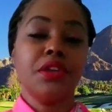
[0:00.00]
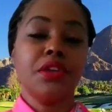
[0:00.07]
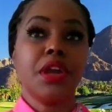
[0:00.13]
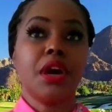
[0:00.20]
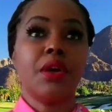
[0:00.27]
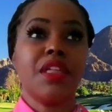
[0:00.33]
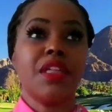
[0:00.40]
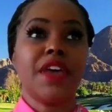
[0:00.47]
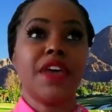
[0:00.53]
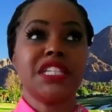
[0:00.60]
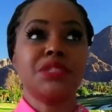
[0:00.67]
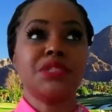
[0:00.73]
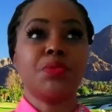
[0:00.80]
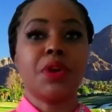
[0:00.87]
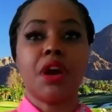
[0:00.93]
you know, and
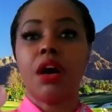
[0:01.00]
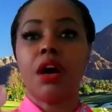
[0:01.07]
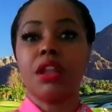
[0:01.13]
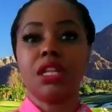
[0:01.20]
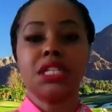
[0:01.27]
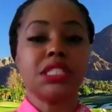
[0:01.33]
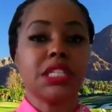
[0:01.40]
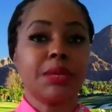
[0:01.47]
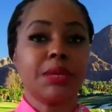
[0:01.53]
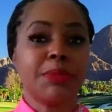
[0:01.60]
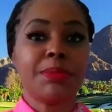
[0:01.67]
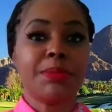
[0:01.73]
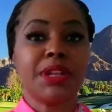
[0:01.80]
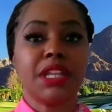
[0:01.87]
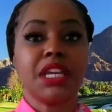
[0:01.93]
that's where all of these
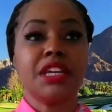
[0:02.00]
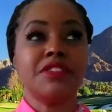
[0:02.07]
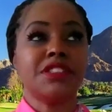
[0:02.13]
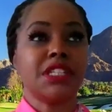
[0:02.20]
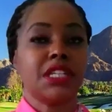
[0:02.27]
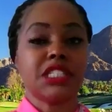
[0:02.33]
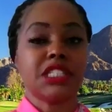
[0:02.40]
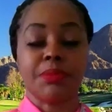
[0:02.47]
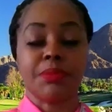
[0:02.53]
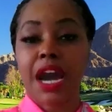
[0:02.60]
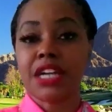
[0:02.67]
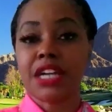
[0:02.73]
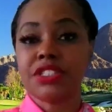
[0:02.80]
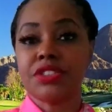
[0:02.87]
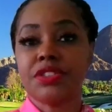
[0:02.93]
limited beliefs and this
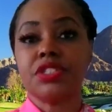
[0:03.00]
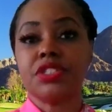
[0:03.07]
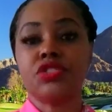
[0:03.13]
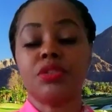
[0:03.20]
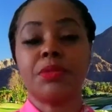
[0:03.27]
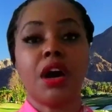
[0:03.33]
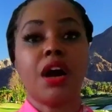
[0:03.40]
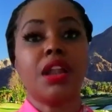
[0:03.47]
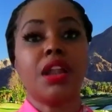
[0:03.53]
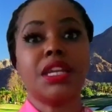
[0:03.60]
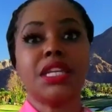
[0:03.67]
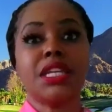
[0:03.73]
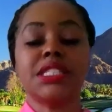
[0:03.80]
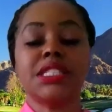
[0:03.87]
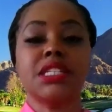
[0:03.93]
imposter syndrome and all
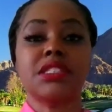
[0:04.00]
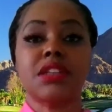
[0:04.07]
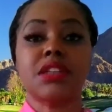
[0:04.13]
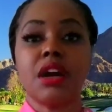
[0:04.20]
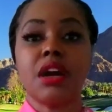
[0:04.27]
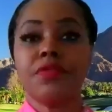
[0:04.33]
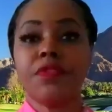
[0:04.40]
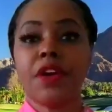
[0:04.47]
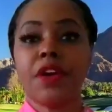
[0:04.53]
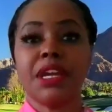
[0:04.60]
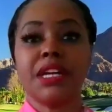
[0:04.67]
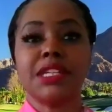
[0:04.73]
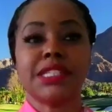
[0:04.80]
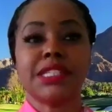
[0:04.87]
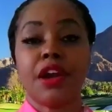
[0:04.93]
of these things come from
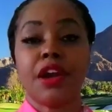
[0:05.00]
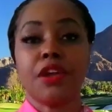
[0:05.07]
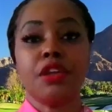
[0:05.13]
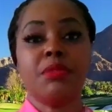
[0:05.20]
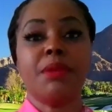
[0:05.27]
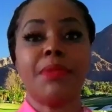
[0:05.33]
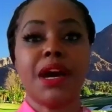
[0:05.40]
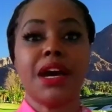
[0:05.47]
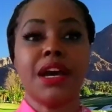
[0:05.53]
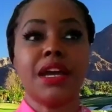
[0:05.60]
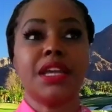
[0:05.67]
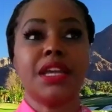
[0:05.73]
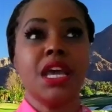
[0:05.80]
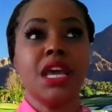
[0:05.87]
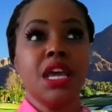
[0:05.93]
because our human
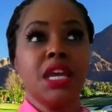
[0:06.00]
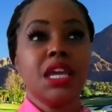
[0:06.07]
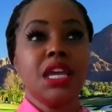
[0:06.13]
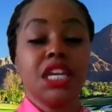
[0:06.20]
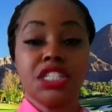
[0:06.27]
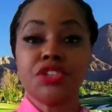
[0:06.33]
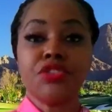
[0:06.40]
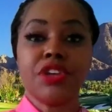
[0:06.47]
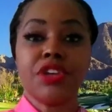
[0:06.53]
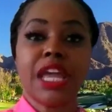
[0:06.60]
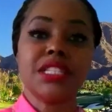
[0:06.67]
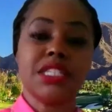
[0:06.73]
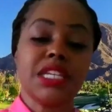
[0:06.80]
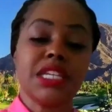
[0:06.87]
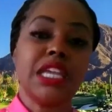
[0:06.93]
mind is
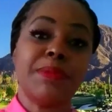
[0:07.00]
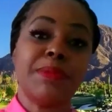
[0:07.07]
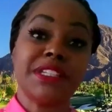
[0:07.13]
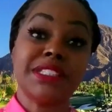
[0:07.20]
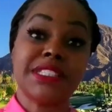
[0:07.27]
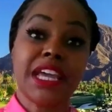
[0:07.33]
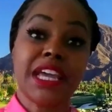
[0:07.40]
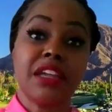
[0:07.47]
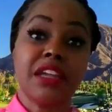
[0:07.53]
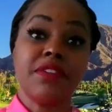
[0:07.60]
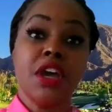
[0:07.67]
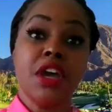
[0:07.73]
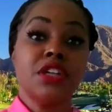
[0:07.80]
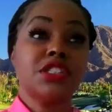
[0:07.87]
created to keep us safe.